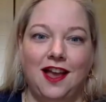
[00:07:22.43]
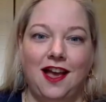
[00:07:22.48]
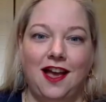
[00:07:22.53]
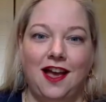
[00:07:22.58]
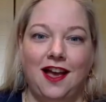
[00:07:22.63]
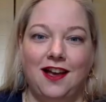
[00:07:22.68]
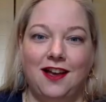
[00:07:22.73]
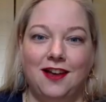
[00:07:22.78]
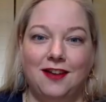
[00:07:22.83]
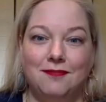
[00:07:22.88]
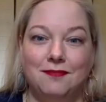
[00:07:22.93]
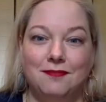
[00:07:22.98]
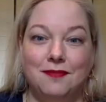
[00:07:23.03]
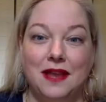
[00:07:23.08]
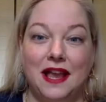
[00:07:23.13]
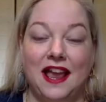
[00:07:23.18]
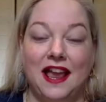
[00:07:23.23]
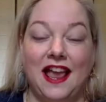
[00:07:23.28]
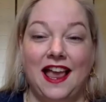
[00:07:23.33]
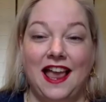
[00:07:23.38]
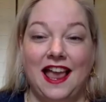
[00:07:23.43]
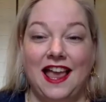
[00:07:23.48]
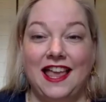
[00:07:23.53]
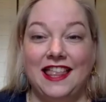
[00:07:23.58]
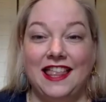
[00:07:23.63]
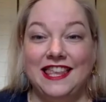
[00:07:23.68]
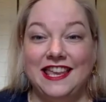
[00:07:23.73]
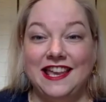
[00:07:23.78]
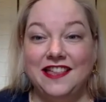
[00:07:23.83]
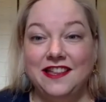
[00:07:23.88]

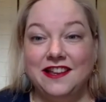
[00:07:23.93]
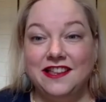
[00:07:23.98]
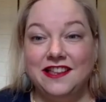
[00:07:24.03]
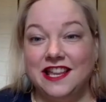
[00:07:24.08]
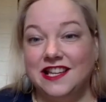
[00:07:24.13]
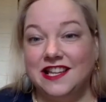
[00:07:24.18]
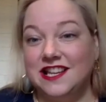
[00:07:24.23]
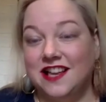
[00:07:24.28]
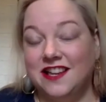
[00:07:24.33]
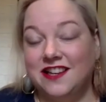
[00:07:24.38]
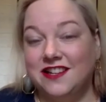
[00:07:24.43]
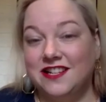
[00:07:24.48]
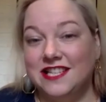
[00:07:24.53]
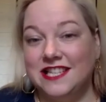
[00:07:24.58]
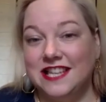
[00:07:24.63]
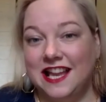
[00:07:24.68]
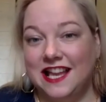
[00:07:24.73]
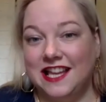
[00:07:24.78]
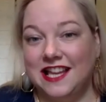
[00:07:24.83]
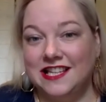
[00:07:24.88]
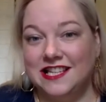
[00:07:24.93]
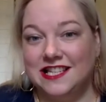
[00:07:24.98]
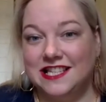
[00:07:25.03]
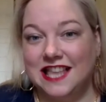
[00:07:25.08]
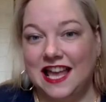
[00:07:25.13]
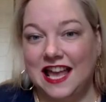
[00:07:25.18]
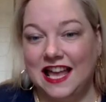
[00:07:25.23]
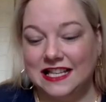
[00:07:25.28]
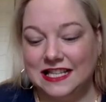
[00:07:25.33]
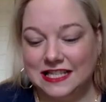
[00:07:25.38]
And the other thing to understand is
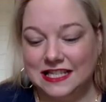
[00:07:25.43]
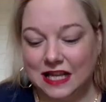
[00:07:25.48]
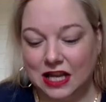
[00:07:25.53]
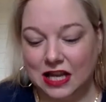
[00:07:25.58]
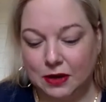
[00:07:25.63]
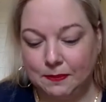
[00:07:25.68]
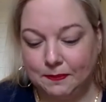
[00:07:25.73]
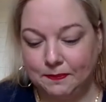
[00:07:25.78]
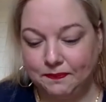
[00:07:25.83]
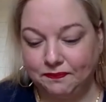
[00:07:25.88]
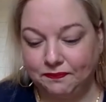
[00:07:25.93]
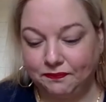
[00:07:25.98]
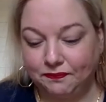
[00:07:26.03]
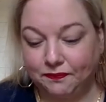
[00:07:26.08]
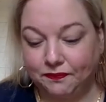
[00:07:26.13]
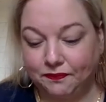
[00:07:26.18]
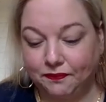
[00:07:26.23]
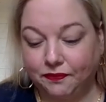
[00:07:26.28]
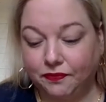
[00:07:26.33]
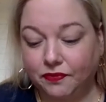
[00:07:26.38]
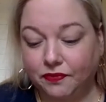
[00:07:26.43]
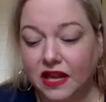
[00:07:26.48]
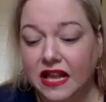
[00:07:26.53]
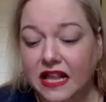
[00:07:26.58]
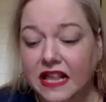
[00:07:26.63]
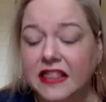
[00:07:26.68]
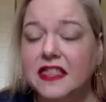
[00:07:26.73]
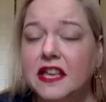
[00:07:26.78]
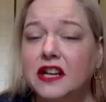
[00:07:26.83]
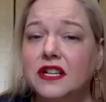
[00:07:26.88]
that
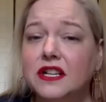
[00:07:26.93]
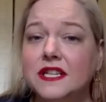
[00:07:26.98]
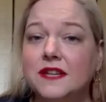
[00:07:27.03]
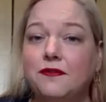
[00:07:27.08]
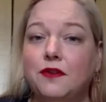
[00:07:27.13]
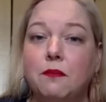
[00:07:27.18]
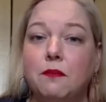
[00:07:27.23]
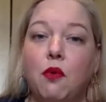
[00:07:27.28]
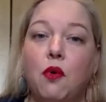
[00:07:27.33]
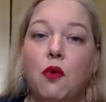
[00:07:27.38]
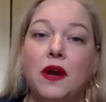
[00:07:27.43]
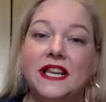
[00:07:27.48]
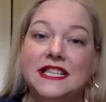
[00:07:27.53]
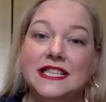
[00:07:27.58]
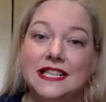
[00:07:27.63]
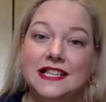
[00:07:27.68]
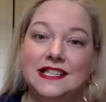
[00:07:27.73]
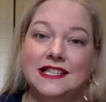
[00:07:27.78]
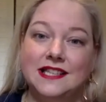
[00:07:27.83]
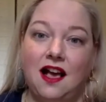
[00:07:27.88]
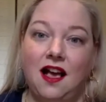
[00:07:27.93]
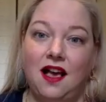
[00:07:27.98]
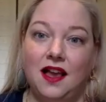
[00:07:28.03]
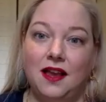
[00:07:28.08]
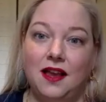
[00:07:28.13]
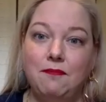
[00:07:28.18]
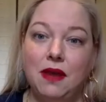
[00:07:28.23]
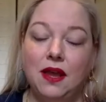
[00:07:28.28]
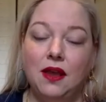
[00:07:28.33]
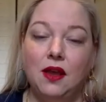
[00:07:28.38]
there are different points in
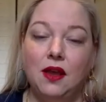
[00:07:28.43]
time